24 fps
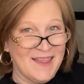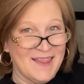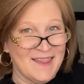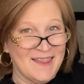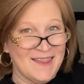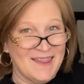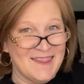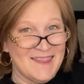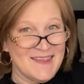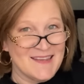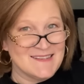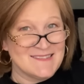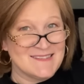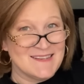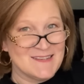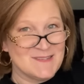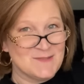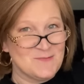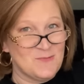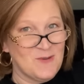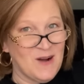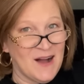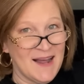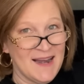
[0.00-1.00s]
this
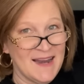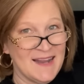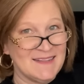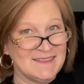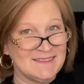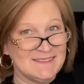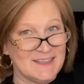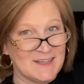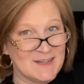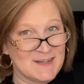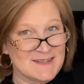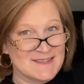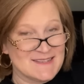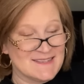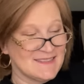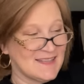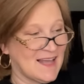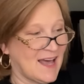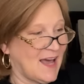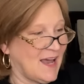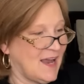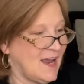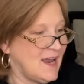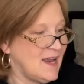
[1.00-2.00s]
is what it looks
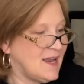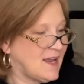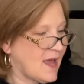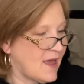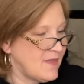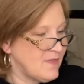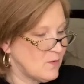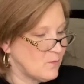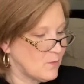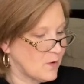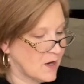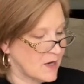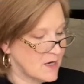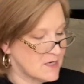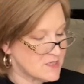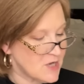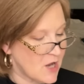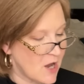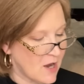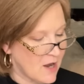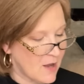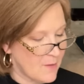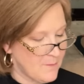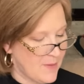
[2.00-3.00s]
like. And then we're gonna
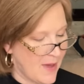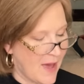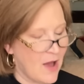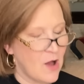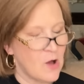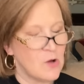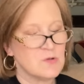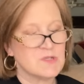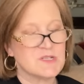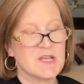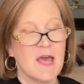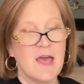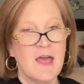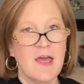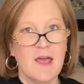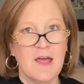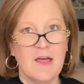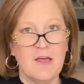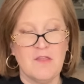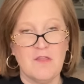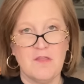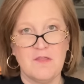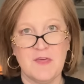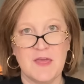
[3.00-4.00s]
talk about
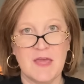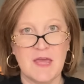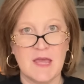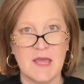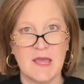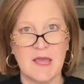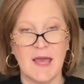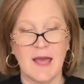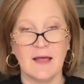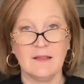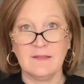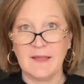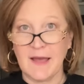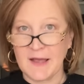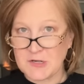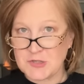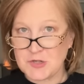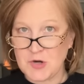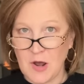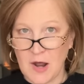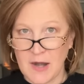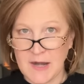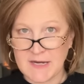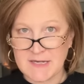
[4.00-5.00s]
the
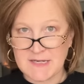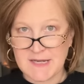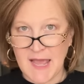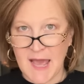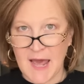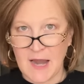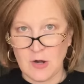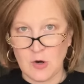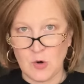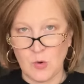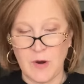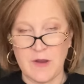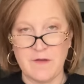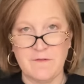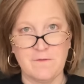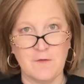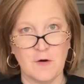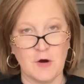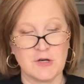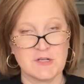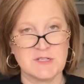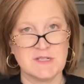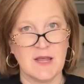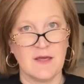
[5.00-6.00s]
electronics category
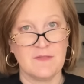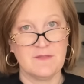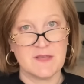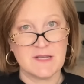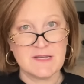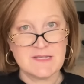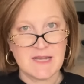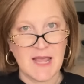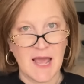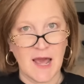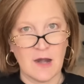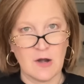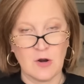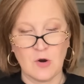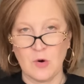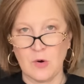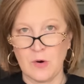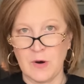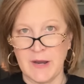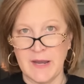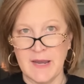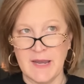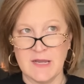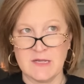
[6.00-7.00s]
first. Now this
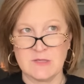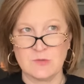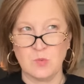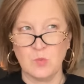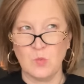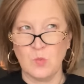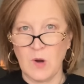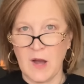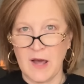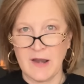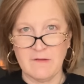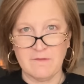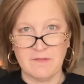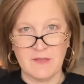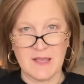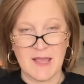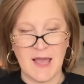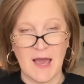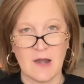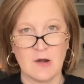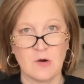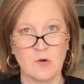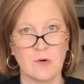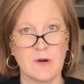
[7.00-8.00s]
category is one of the
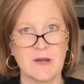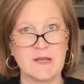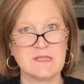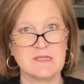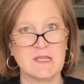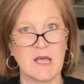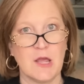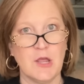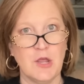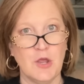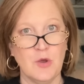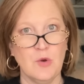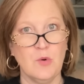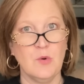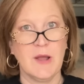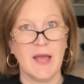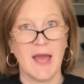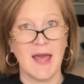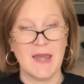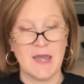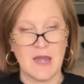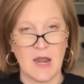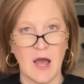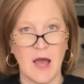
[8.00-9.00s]
categories that you
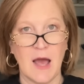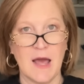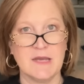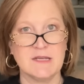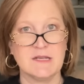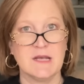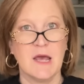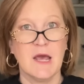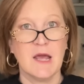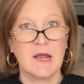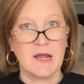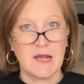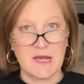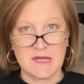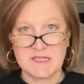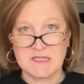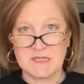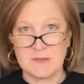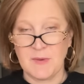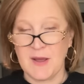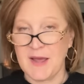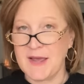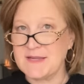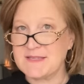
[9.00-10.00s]
cannot
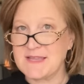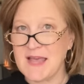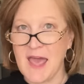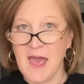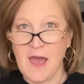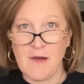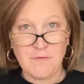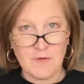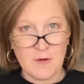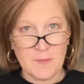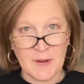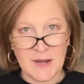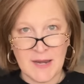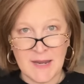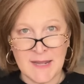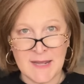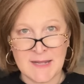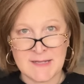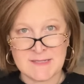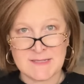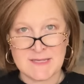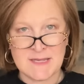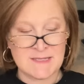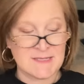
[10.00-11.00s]
customize. Everybody
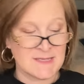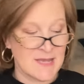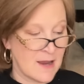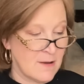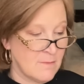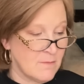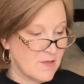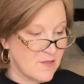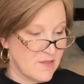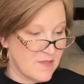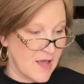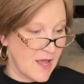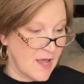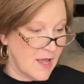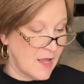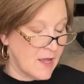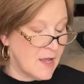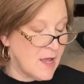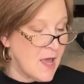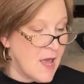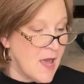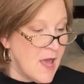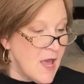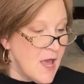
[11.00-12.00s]
gets the same thing.